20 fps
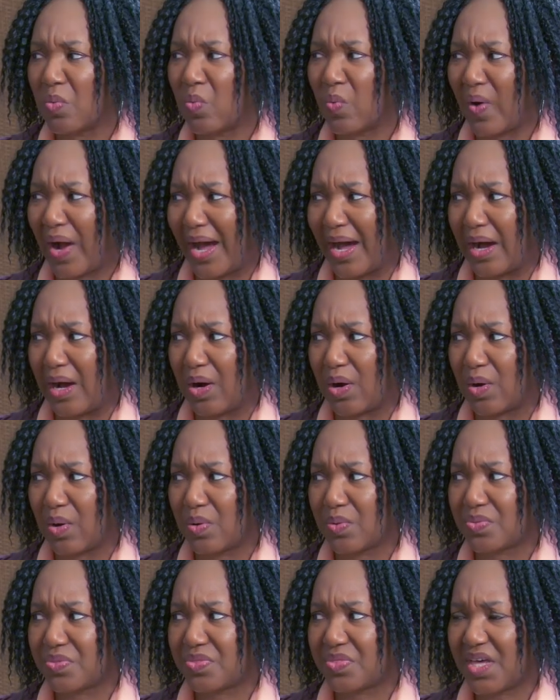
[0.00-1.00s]
Wow,
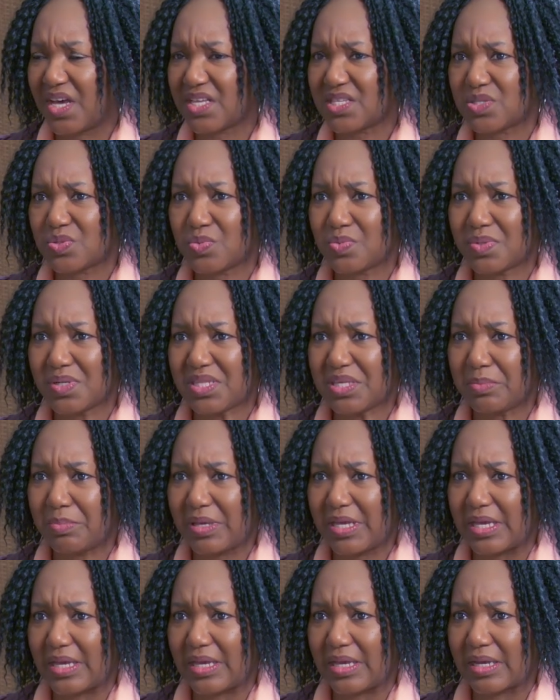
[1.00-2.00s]
that's really
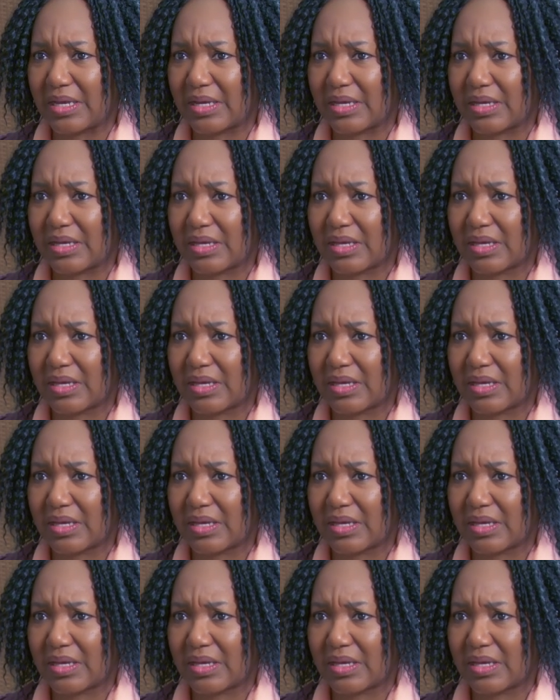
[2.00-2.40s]
big.